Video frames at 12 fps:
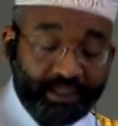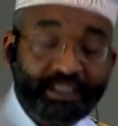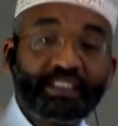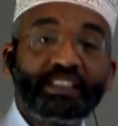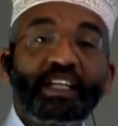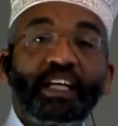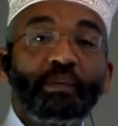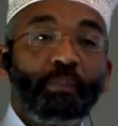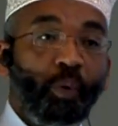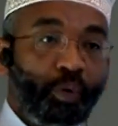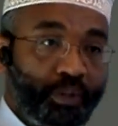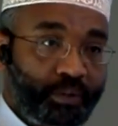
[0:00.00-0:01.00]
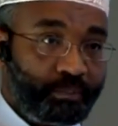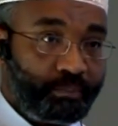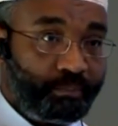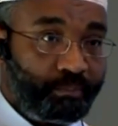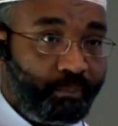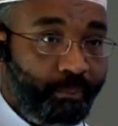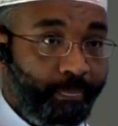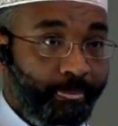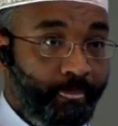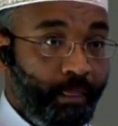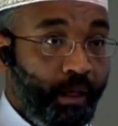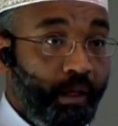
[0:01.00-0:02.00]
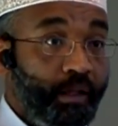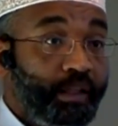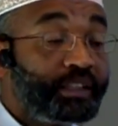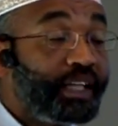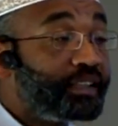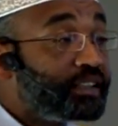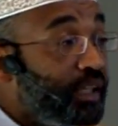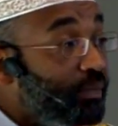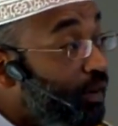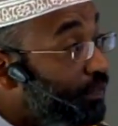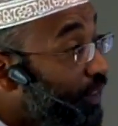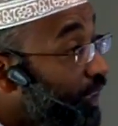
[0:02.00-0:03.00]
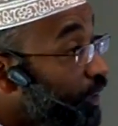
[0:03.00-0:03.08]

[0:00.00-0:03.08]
The second point is that some of